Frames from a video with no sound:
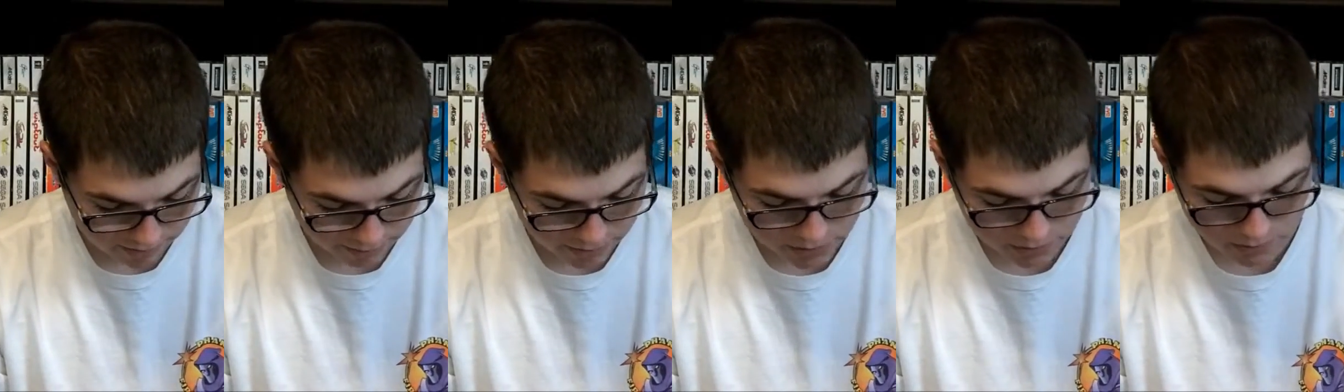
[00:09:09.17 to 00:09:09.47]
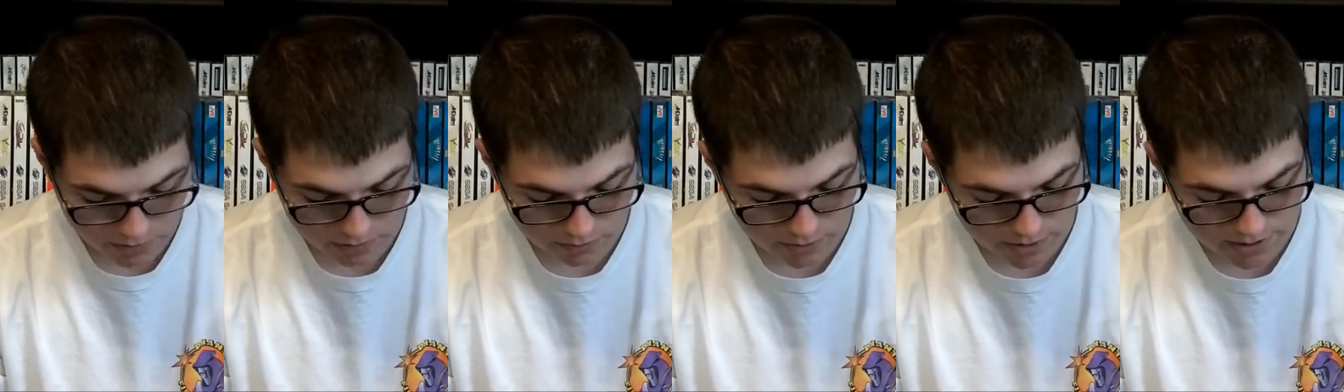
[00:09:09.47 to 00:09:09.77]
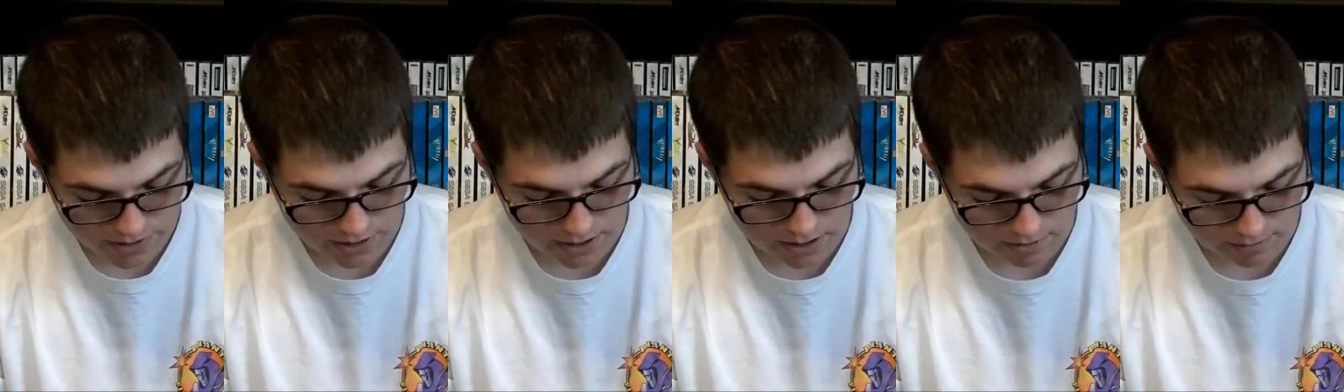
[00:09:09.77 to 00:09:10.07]
first one
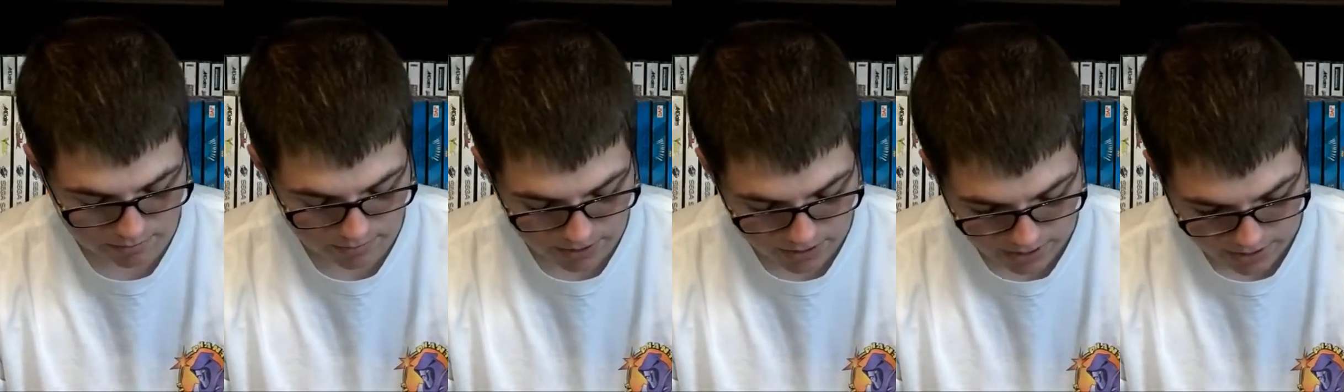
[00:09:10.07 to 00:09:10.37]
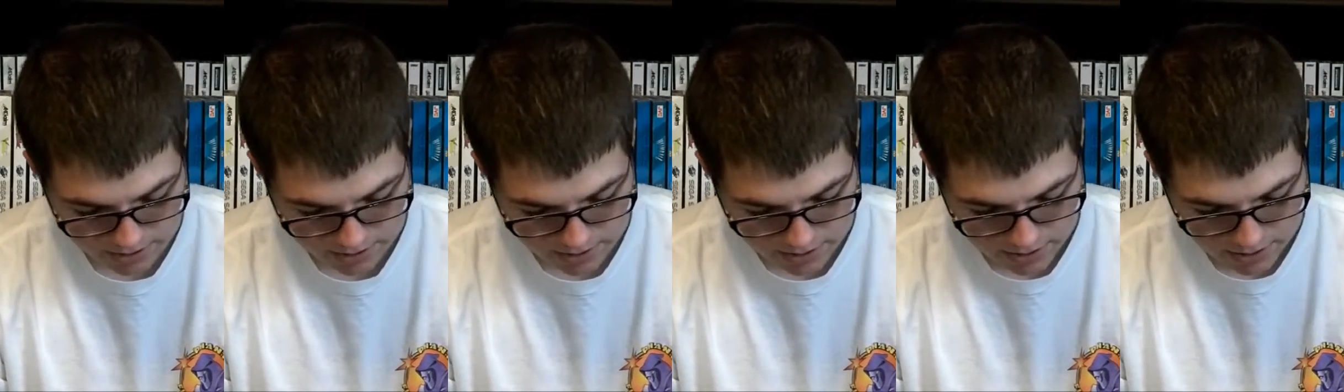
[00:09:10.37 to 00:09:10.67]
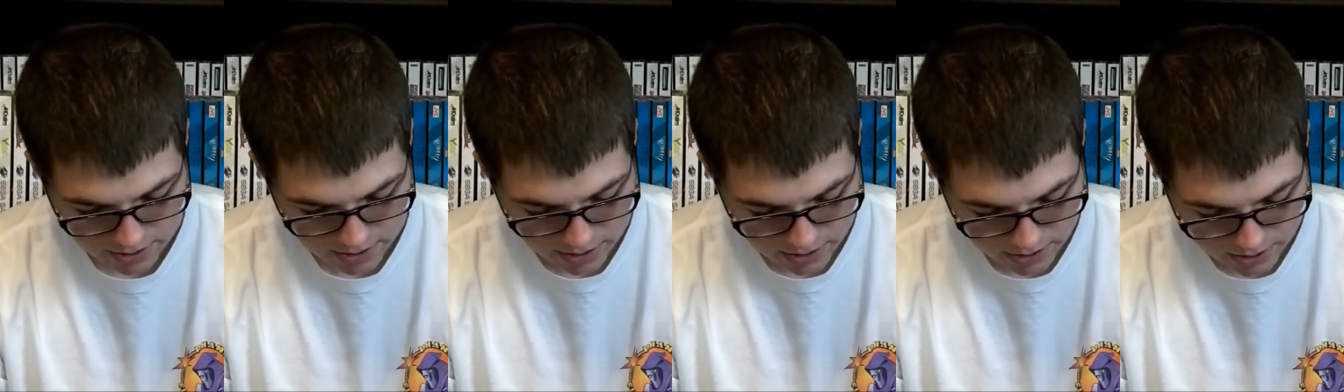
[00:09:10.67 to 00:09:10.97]
was, I
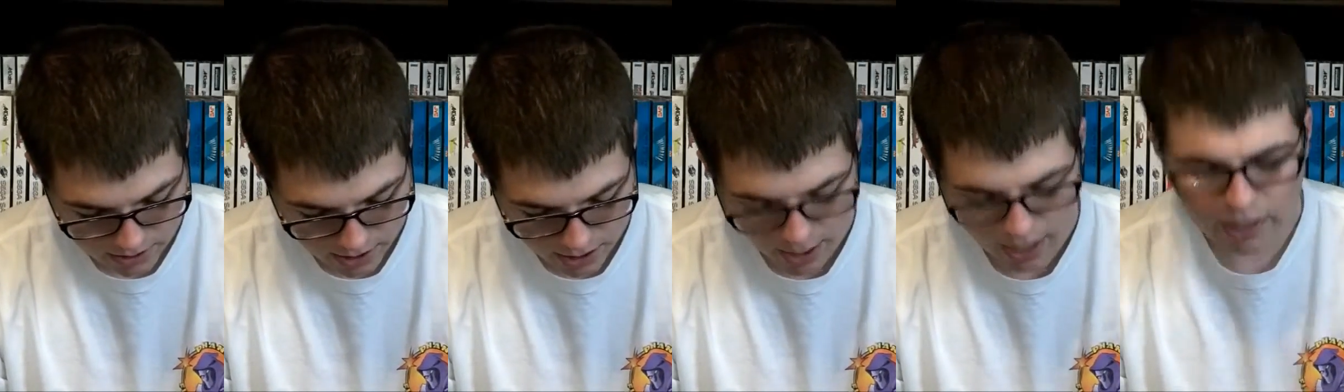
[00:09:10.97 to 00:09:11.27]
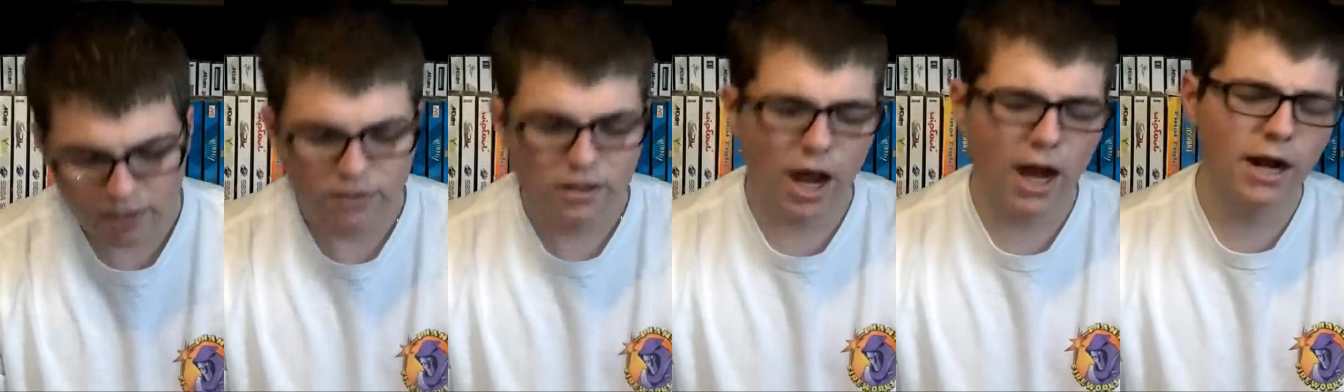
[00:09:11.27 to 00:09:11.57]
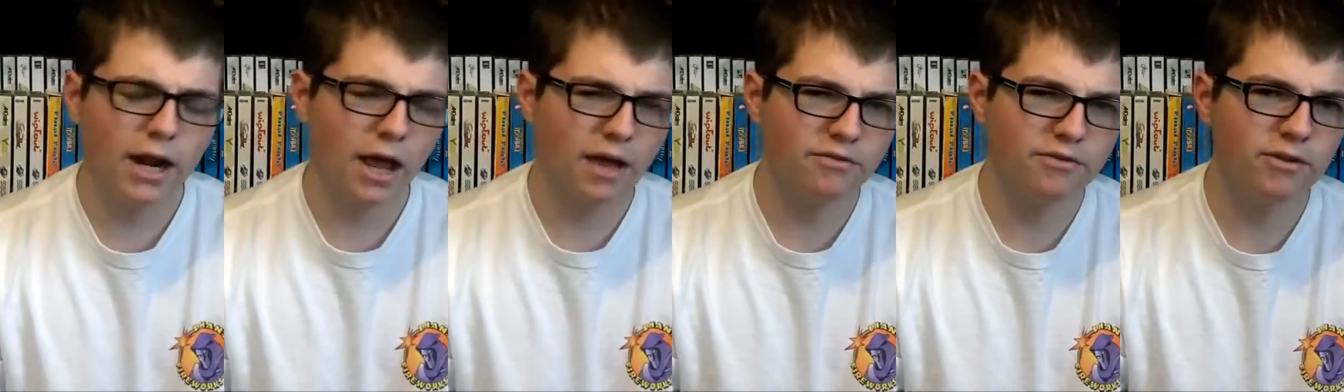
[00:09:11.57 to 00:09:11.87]
don't know,
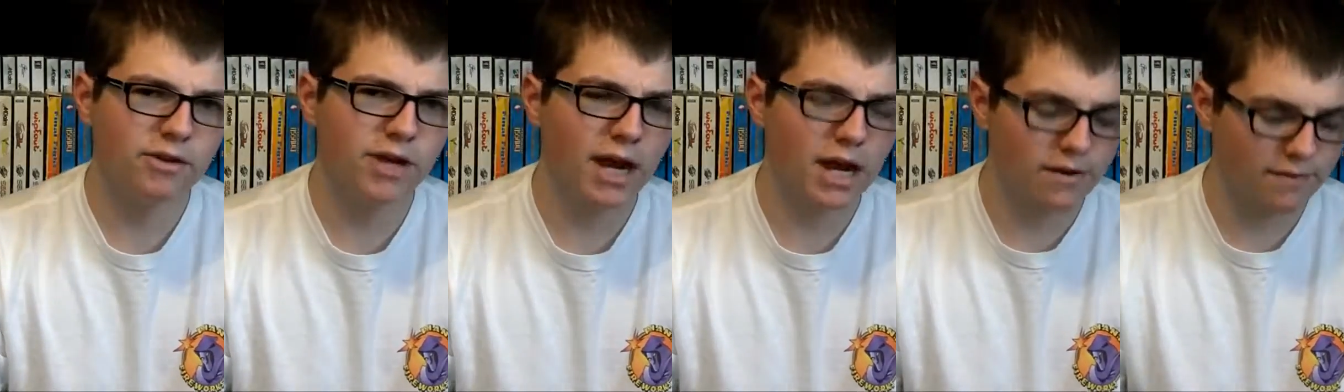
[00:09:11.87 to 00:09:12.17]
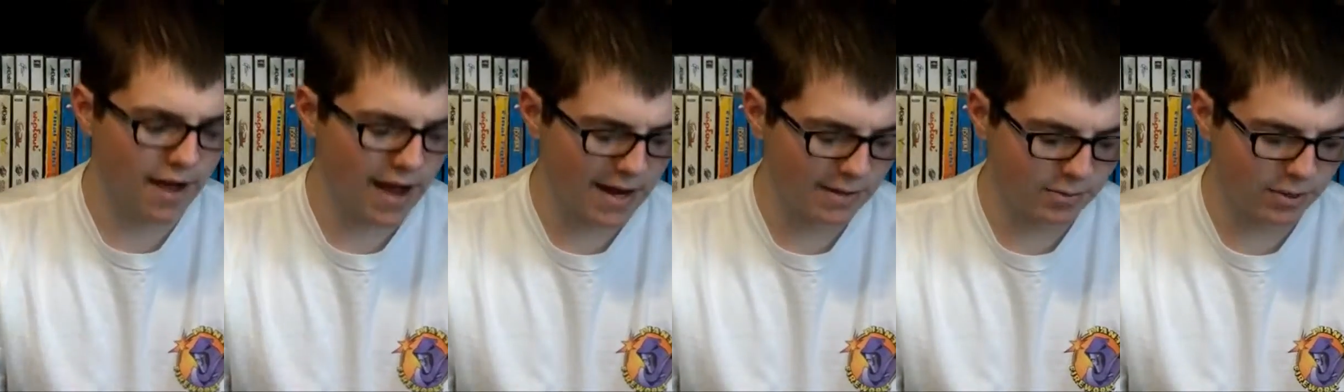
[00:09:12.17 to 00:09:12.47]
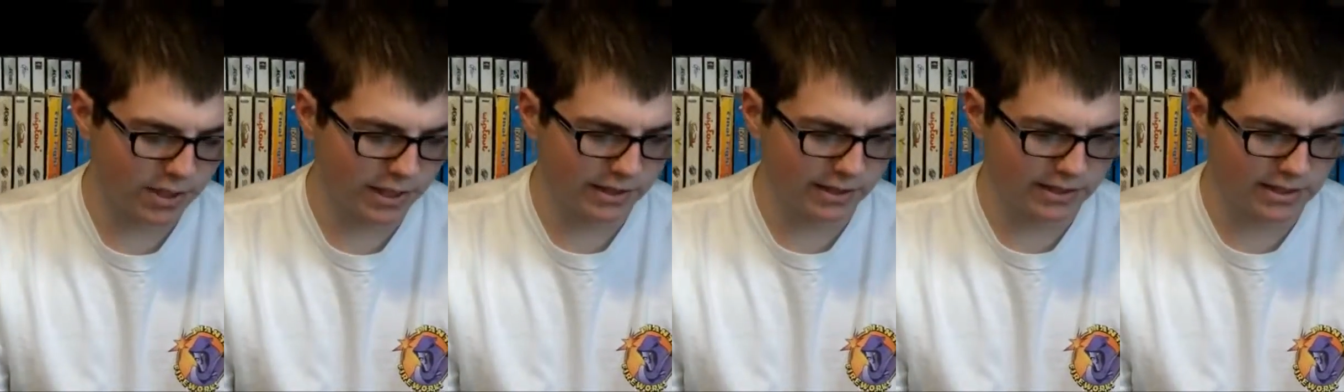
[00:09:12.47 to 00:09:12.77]
I feel kind of odd
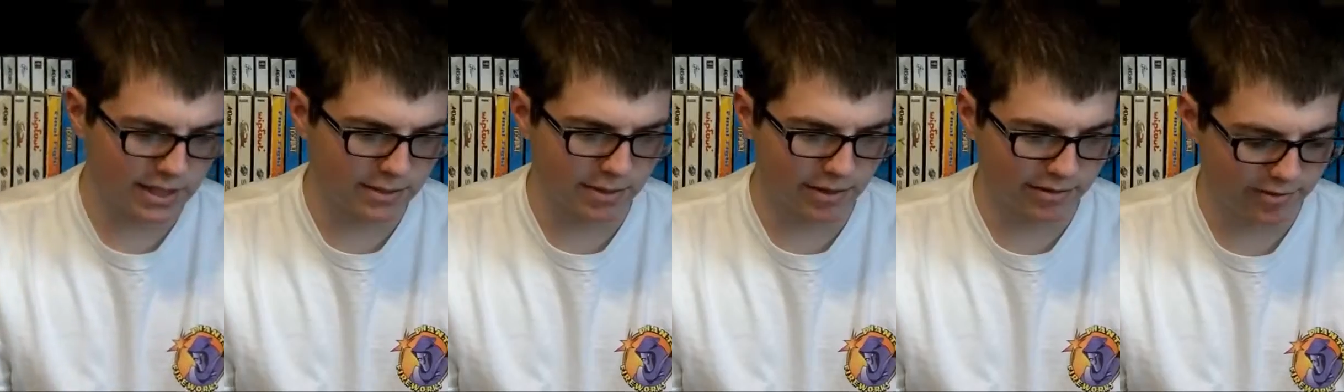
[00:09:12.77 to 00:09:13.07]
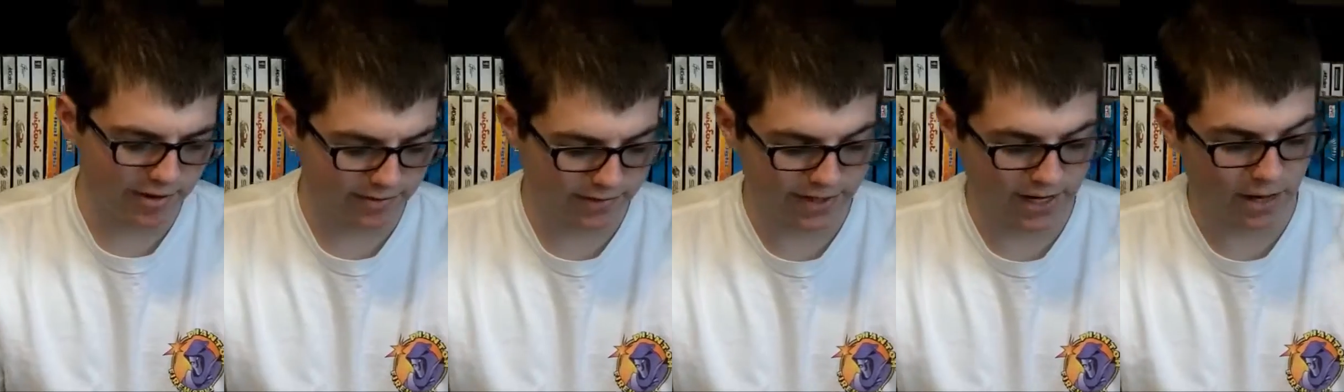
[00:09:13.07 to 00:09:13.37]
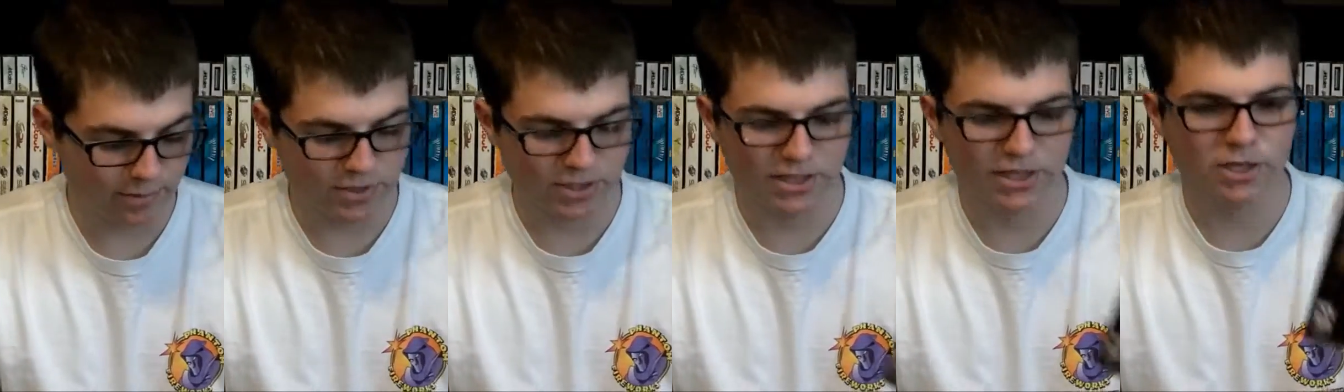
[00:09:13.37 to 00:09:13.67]
putting this on my favorite
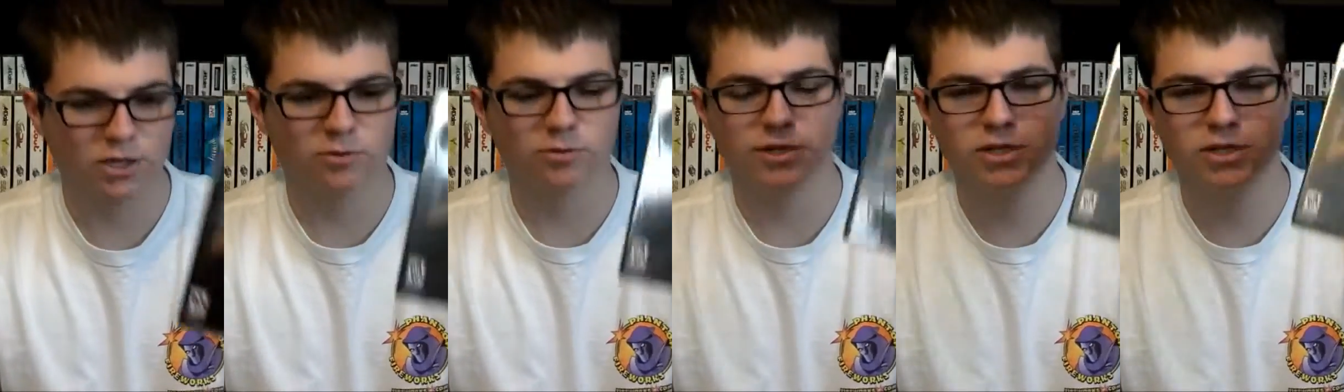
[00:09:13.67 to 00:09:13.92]
games of the year,